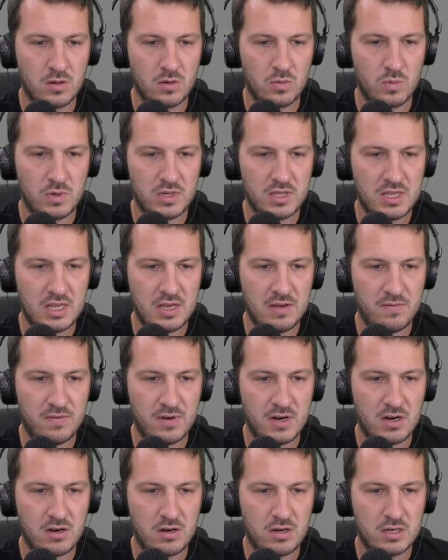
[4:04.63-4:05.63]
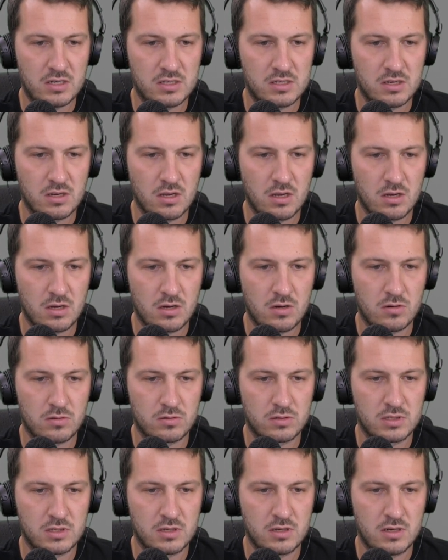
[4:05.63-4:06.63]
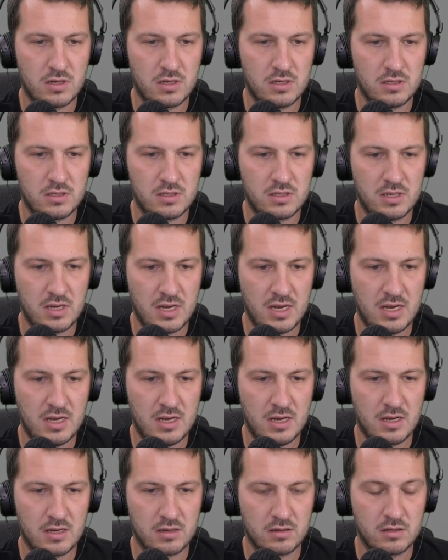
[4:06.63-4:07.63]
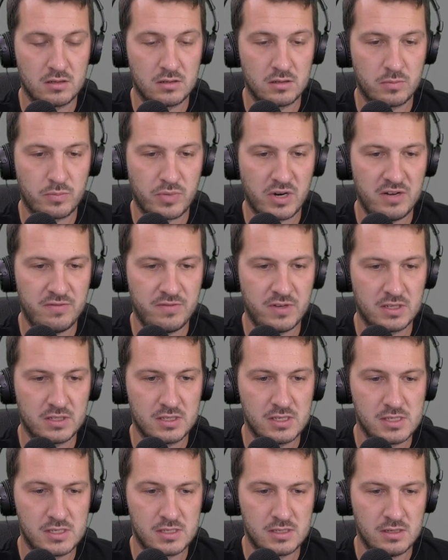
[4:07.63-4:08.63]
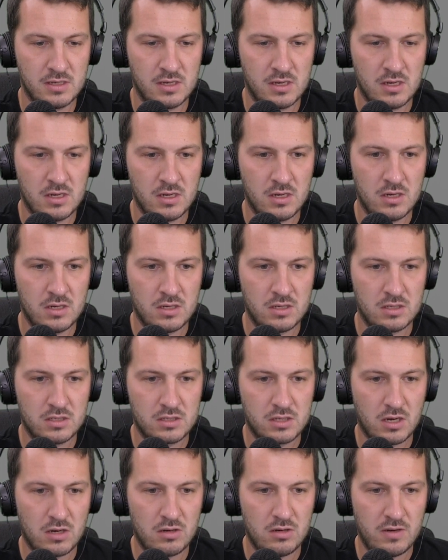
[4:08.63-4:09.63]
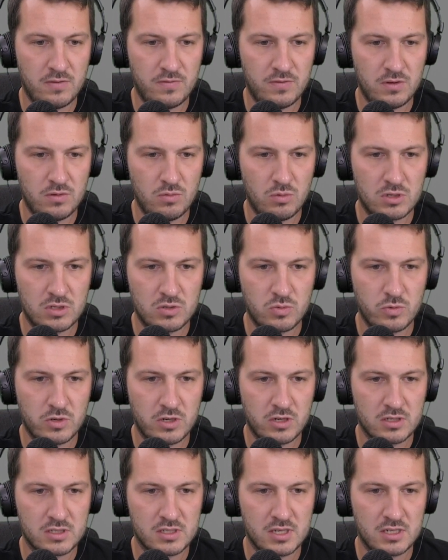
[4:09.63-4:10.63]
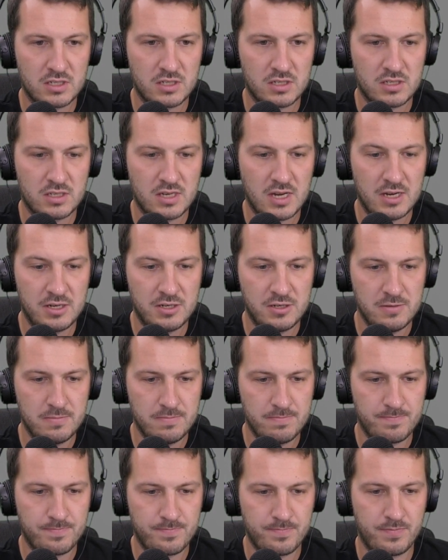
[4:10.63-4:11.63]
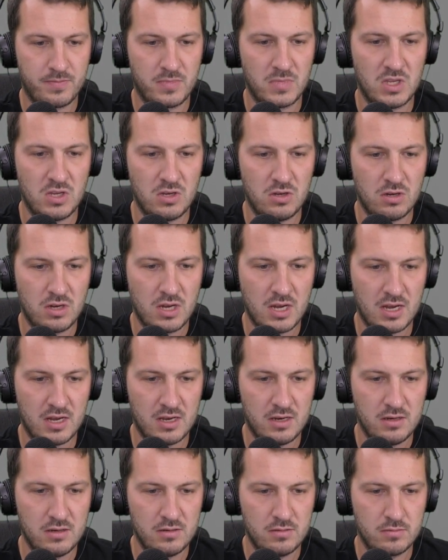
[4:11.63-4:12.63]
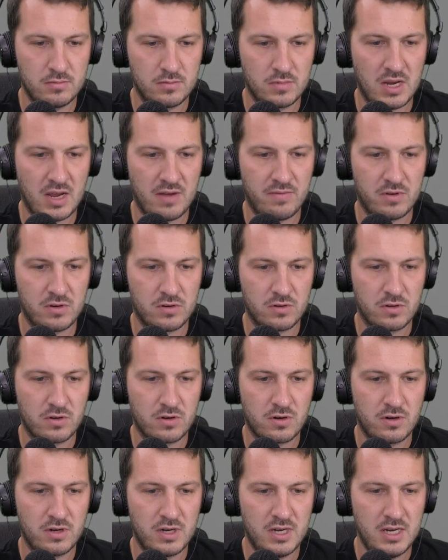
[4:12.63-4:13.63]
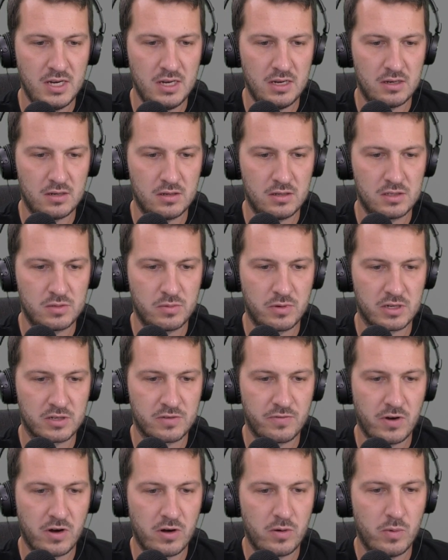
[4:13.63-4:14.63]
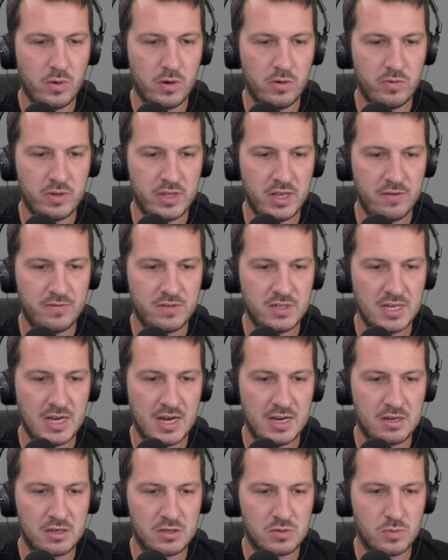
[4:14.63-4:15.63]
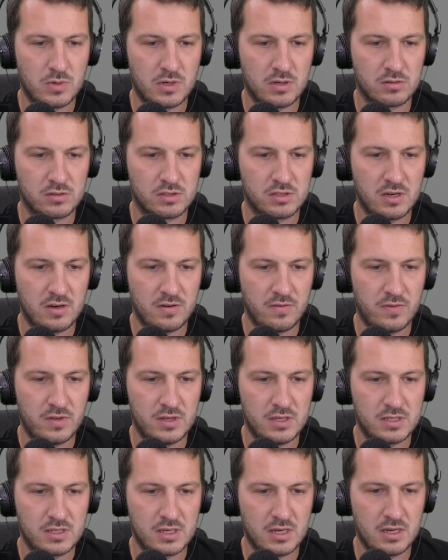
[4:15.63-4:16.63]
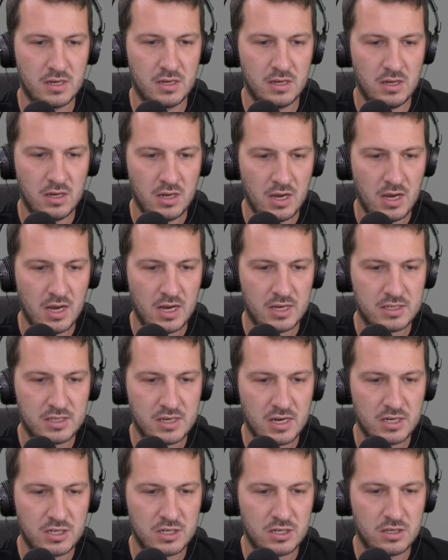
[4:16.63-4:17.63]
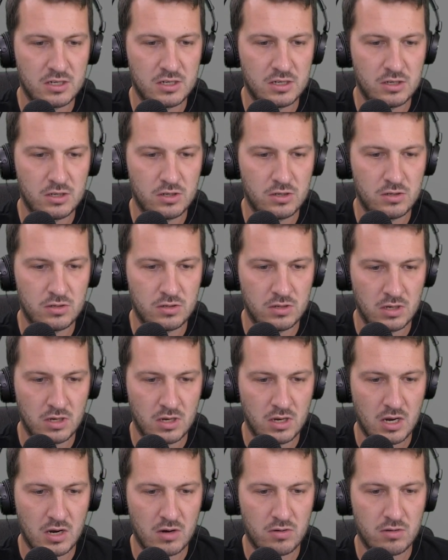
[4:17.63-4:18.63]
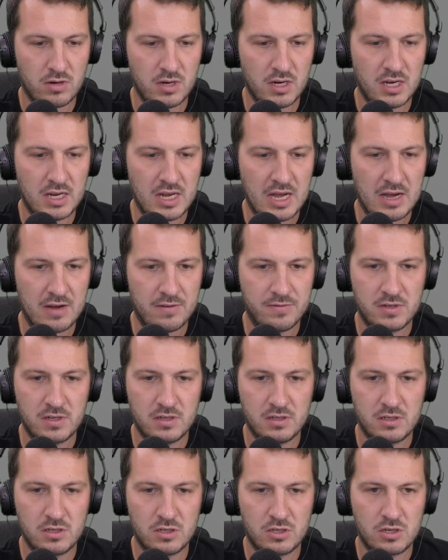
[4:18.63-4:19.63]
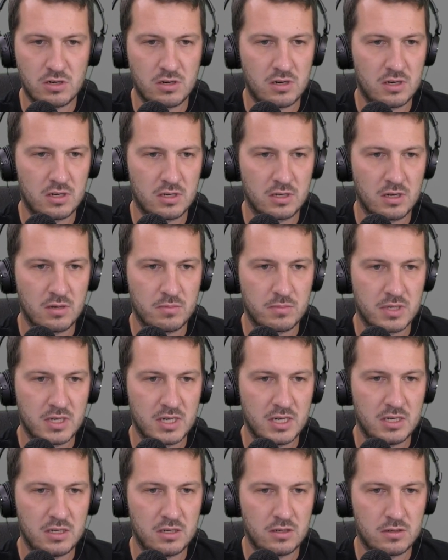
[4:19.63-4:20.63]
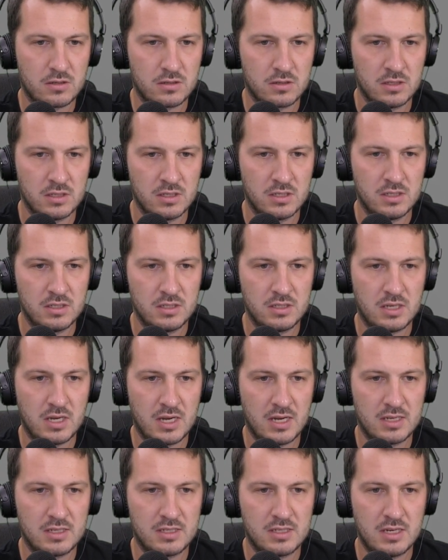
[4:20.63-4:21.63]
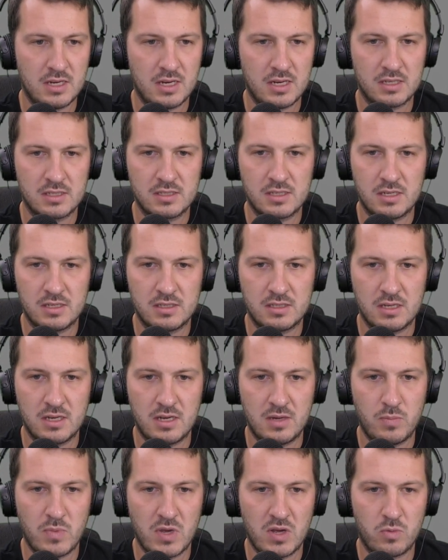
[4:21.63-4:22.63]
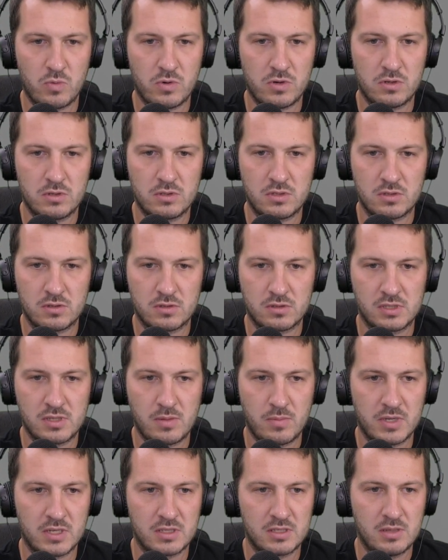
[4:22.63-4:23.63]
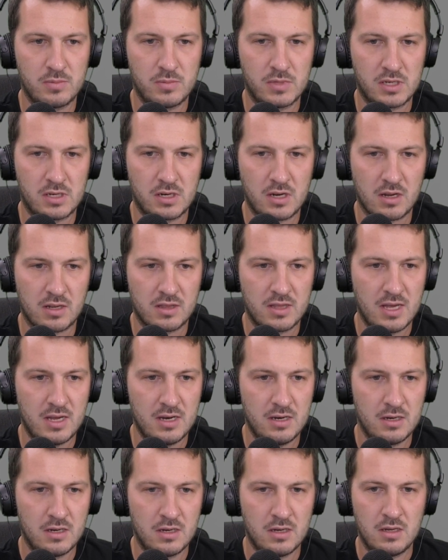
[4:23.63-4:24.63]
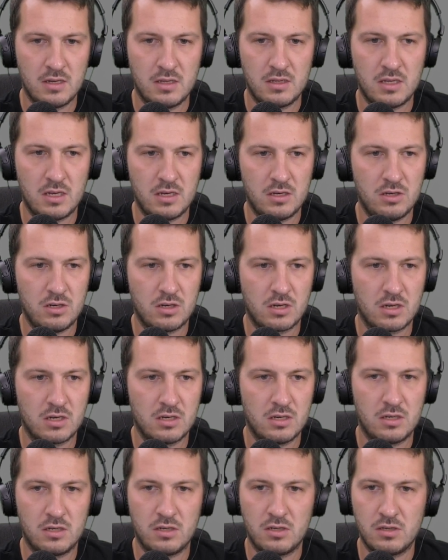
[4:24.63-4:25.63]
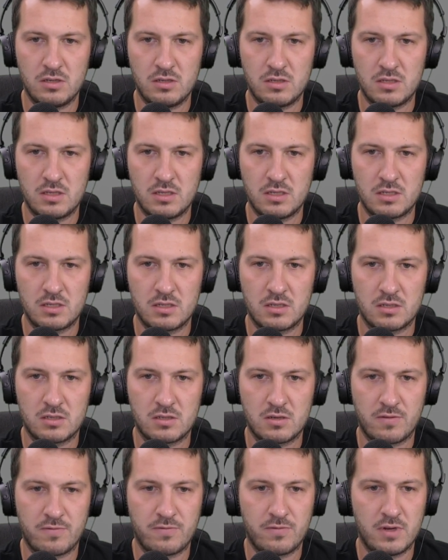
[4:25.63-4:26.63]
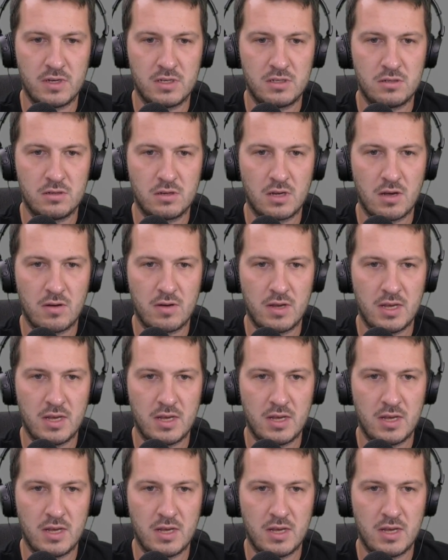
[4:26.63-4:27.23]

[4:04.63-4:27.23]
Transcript: with their various call signs and uh, uh, prefixes. So if you want to work such a station, you can have a look through here. This works very well with FT8 as well. So if there's a, a station that you are really after to try and complete your uh, DXCC awards or something similar like that, then you can use this software to go